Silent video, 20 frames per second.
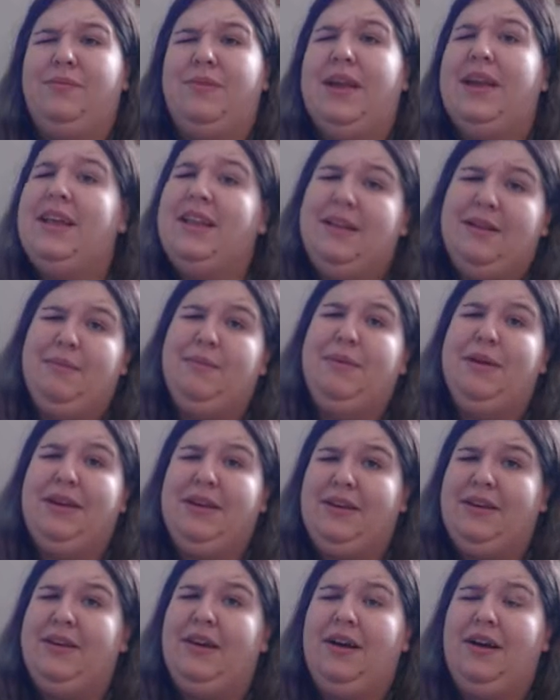that's a bit
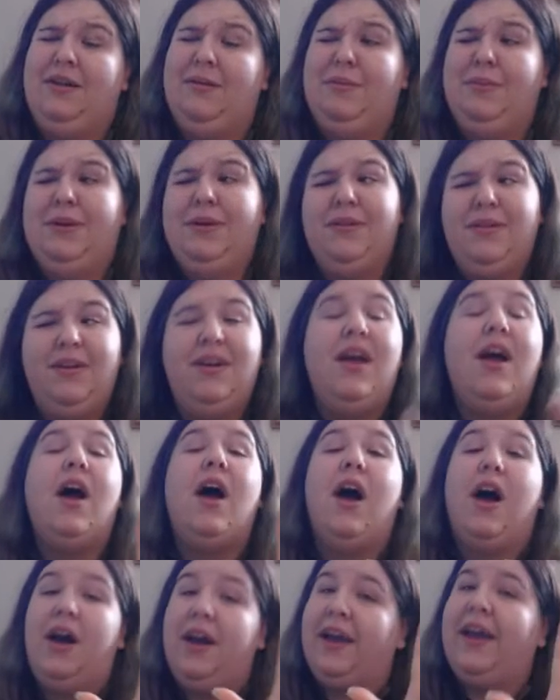tall, but
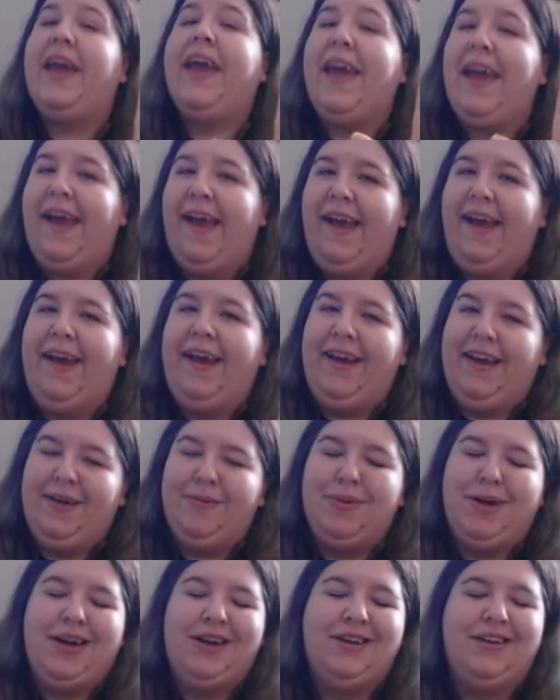okay,
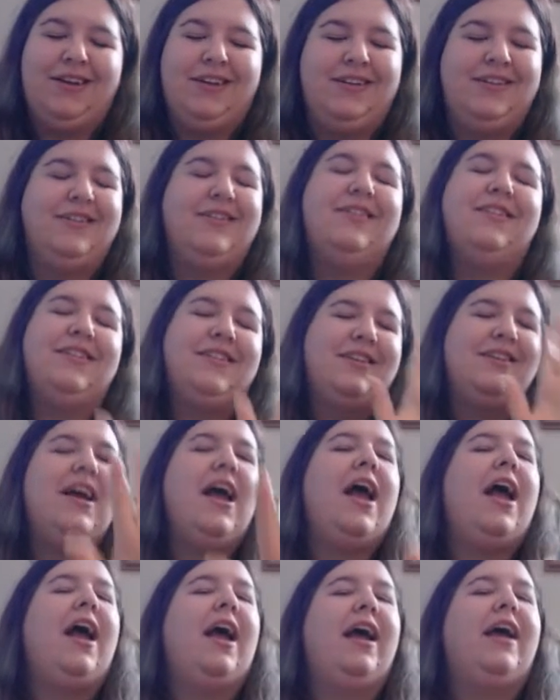manga.
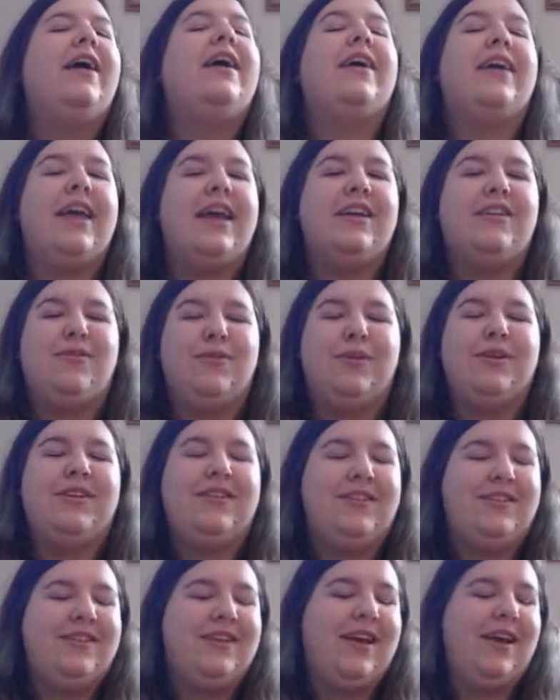I get what
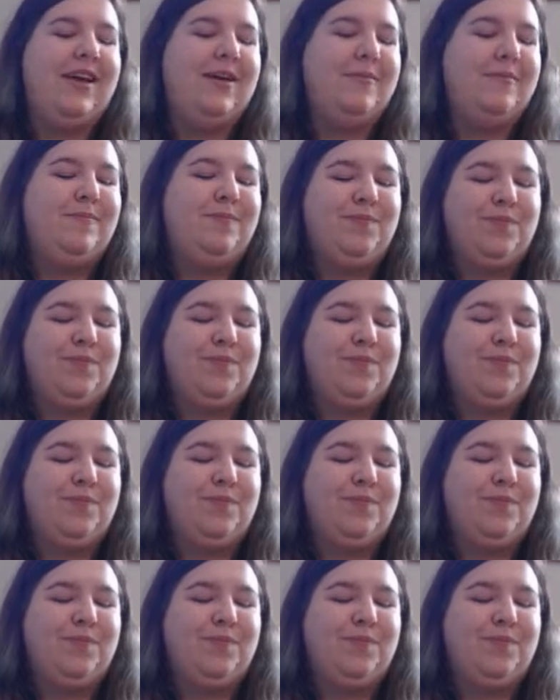you're saying.